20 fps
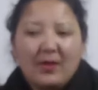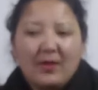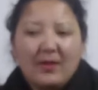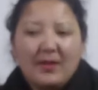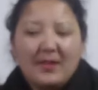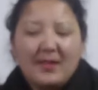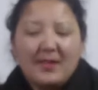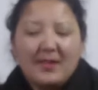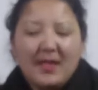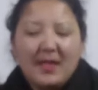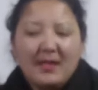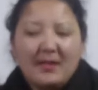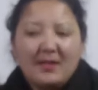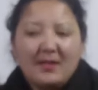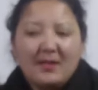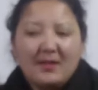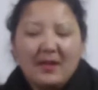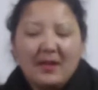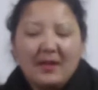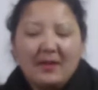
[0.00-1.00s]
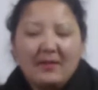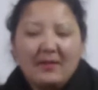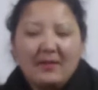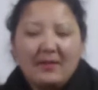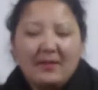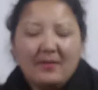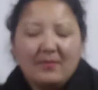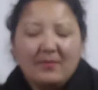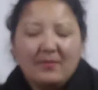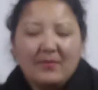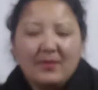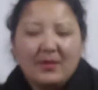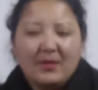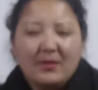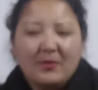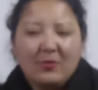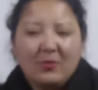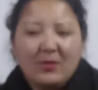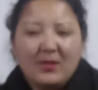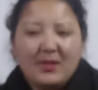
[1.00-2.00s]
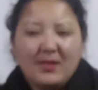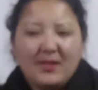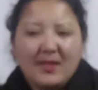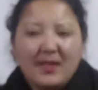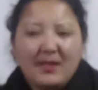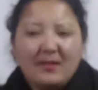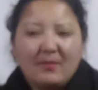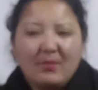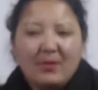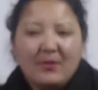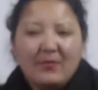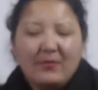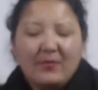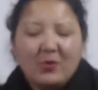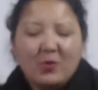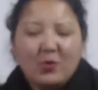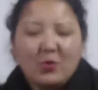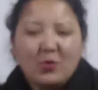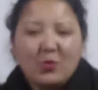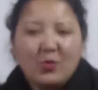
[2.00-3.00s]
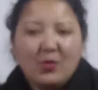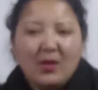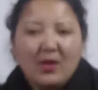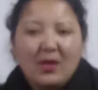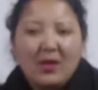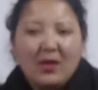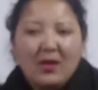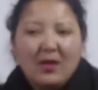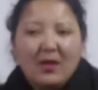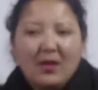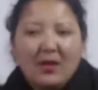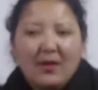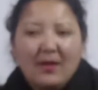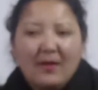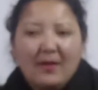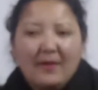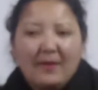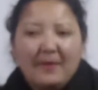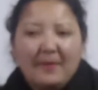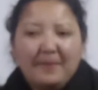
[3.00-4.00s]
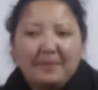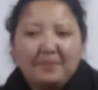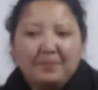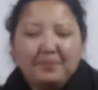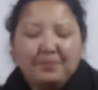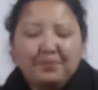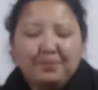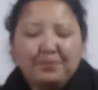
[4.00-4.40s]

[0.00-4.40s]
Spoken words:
intend and not intend, but which you um,